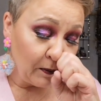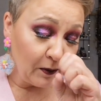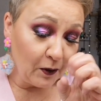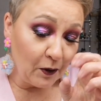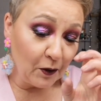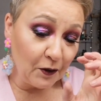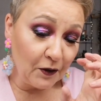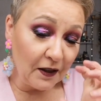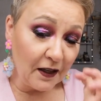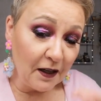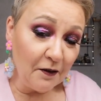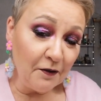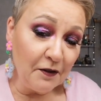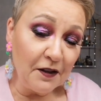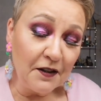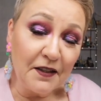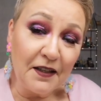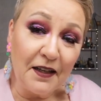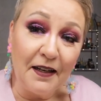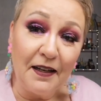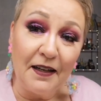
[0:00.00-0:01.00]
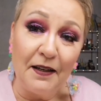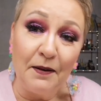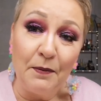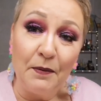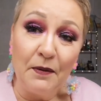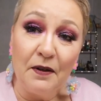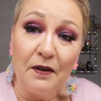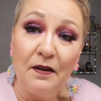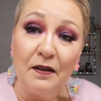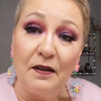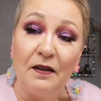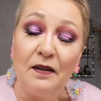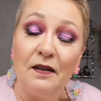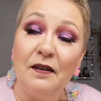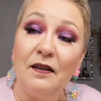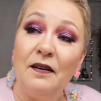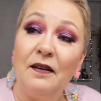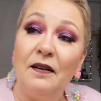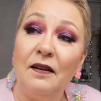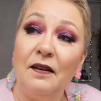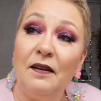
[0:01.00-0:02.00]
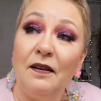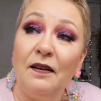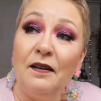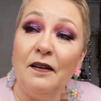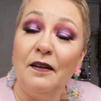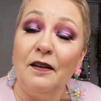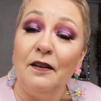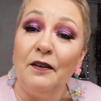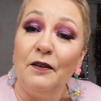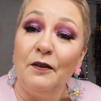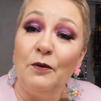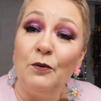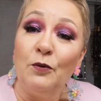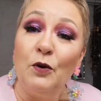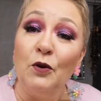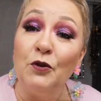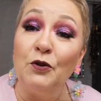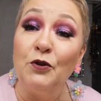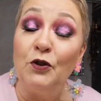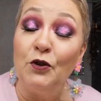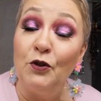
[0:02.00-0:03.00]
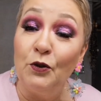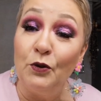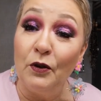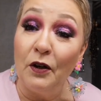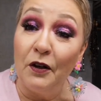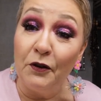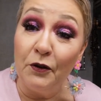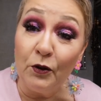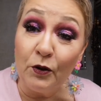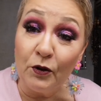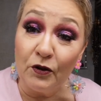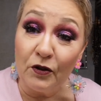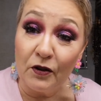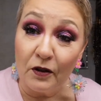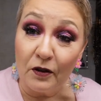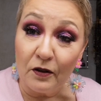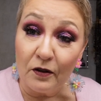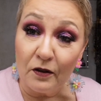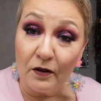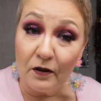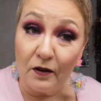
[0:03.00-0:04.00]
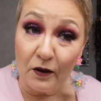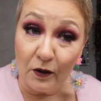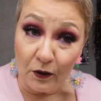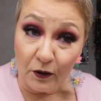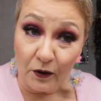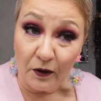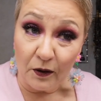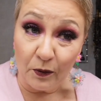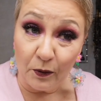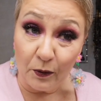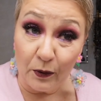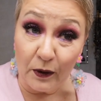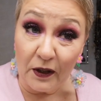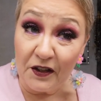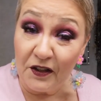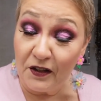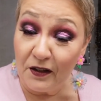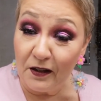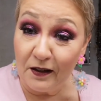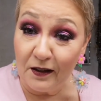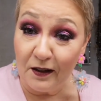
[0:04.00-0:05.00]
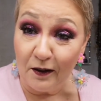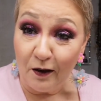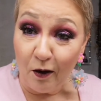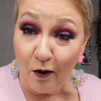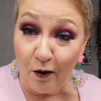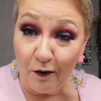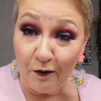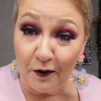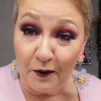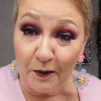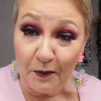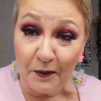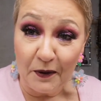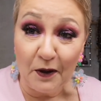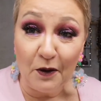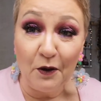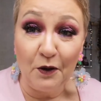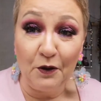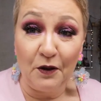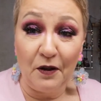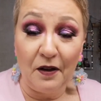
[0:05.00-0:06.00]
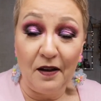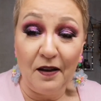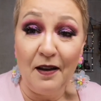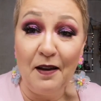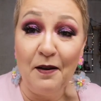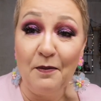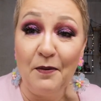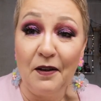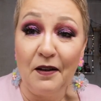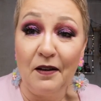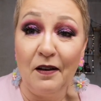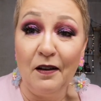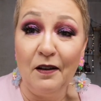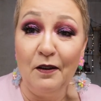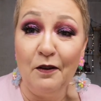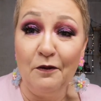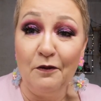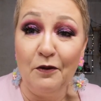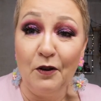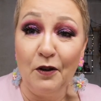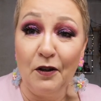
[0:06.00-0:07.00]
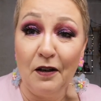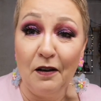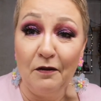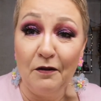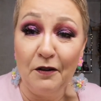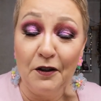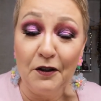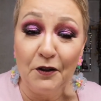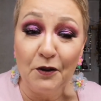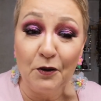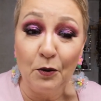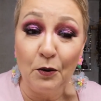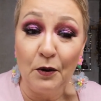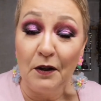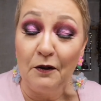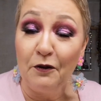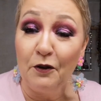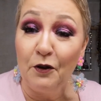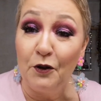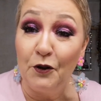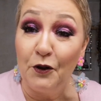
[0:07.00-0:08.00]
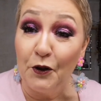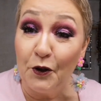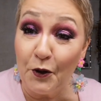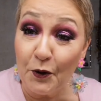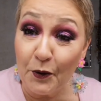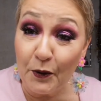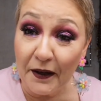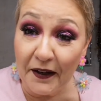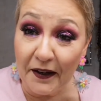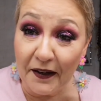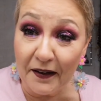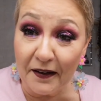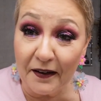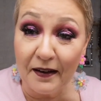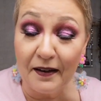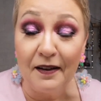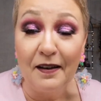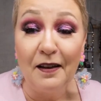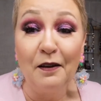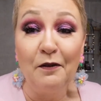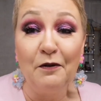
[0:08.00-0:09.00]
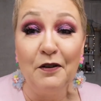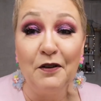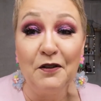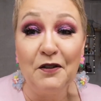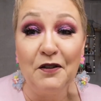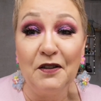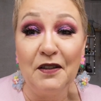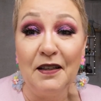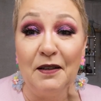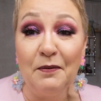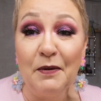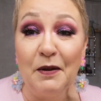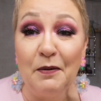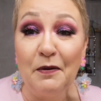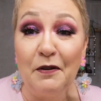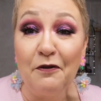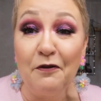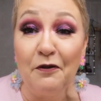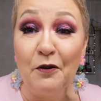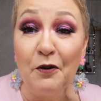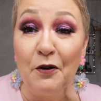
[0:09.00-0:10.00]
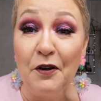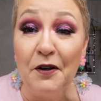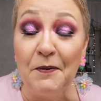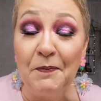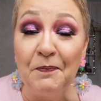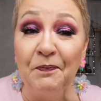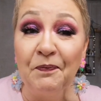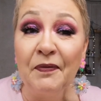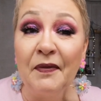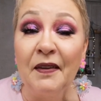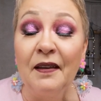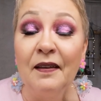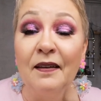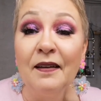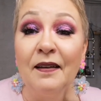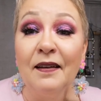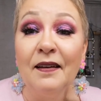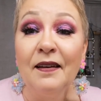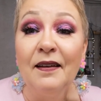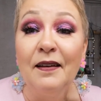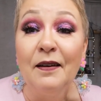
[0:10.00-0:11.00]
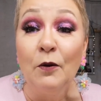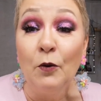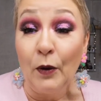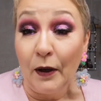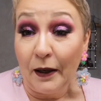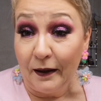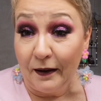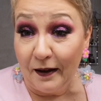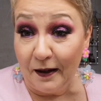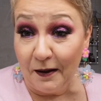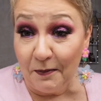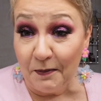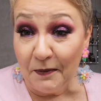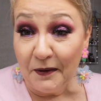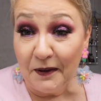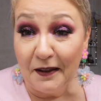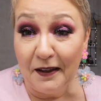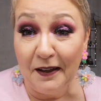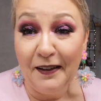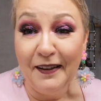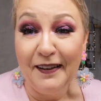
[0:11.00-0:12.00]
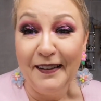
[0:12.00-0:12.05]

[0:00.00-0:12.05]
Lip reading: because every time I want to do a neutral look, which isn't often because I am a colorful lover. So if you're new here and haven't seen me before, welcome.